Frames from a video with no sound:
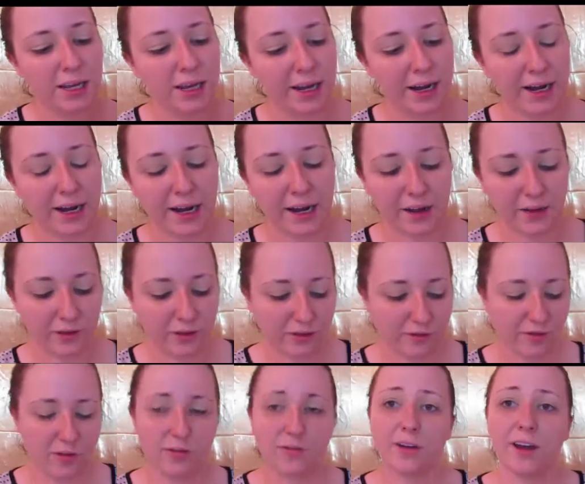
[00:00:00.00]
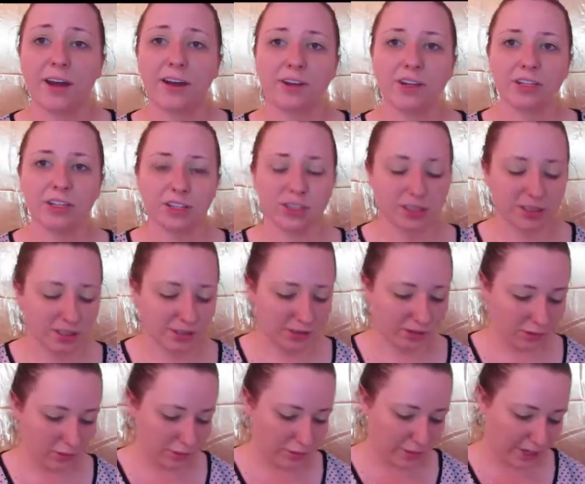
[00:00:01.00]
And I know in the viewfinder it looks a
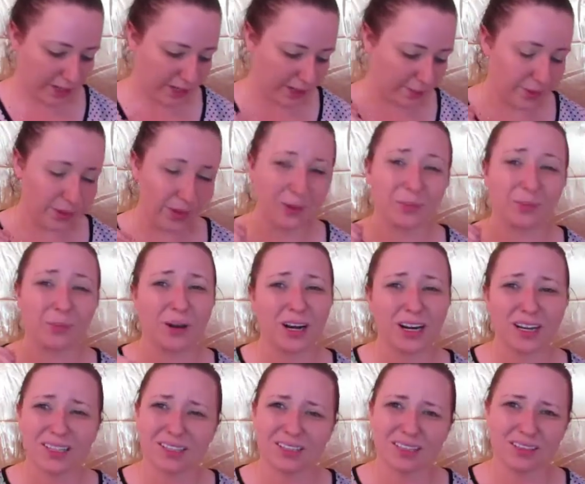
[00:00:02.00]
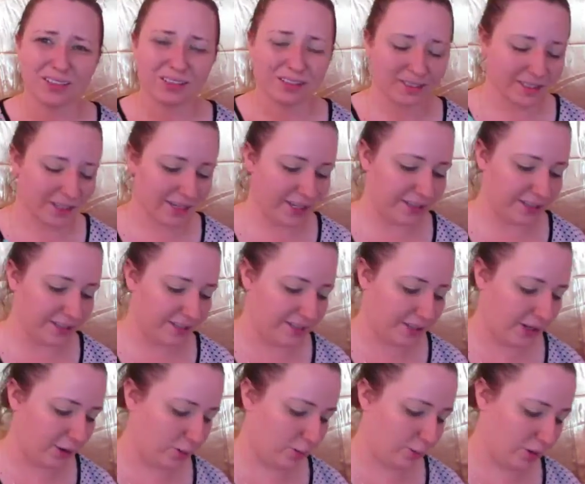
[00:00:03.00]
little red, but in person it looks kind of
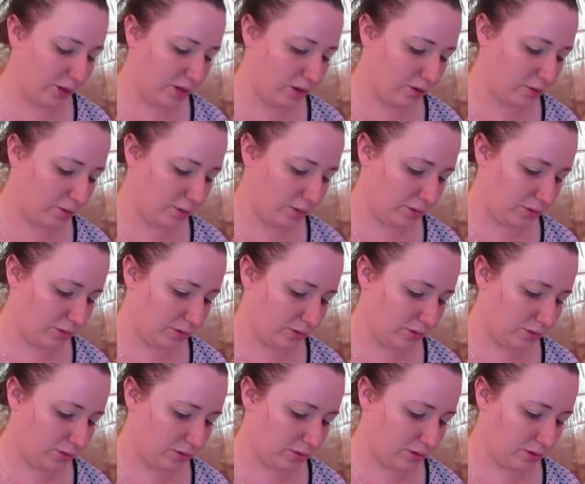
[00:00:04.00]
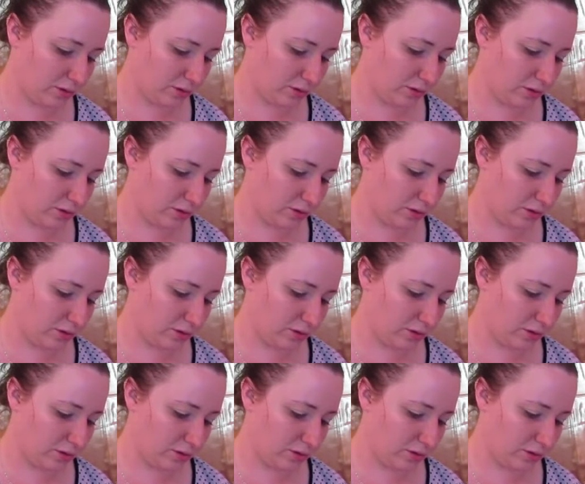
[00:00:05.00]
taupey almost.